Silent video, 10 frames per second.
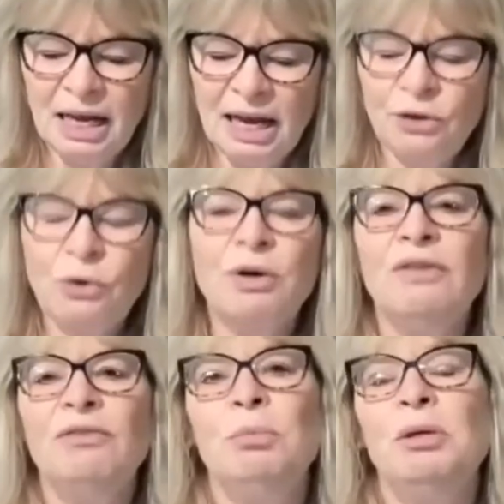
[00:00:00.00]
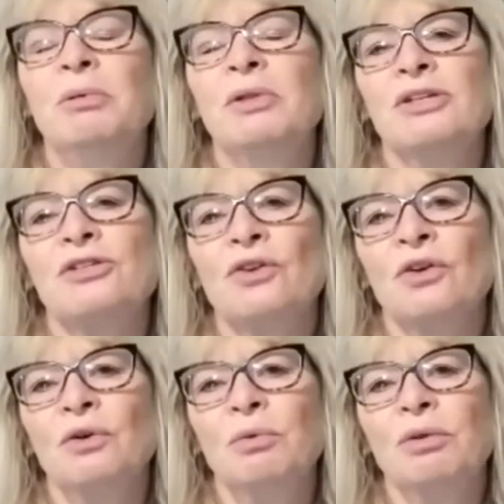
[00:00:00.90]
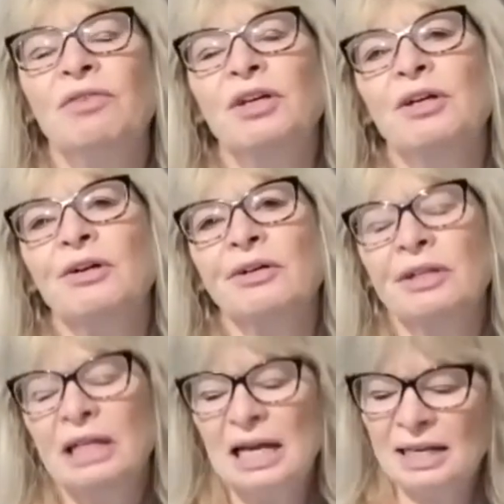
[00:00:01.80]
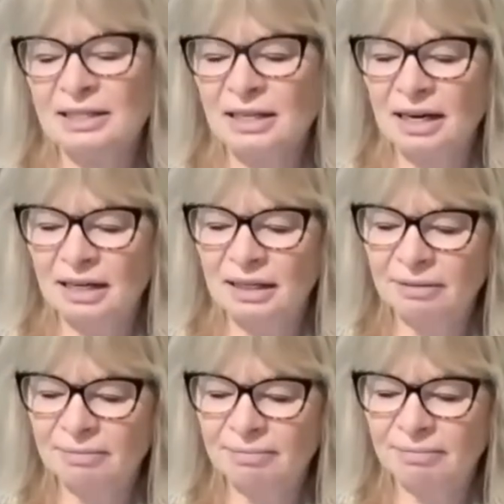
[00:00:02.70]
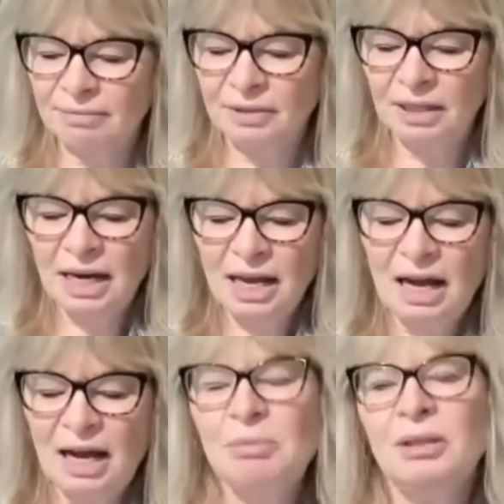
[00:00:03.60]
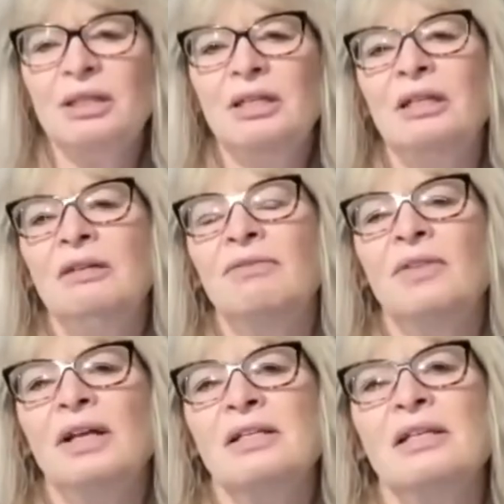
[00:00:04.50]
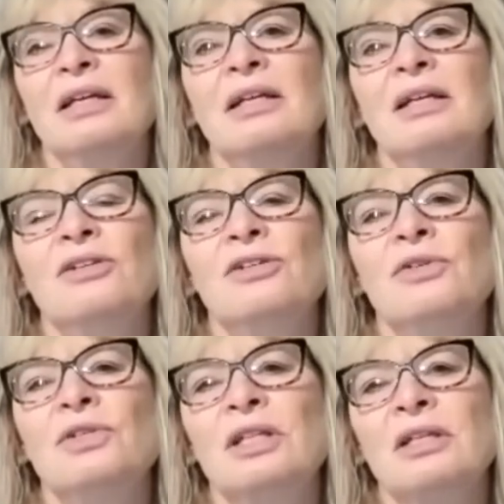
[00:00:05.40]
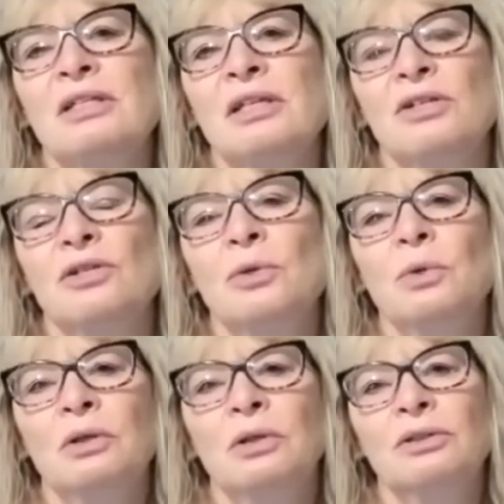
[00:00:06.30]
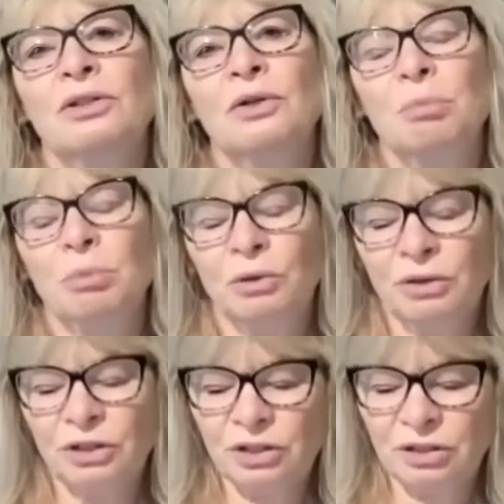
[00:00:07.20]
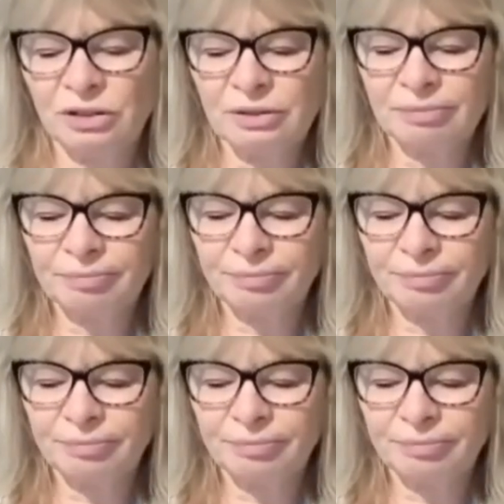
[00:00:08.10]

I know quite a few people that struggle with fear and anxiety. I believe that Satan is using this as a tool to cripple Christians.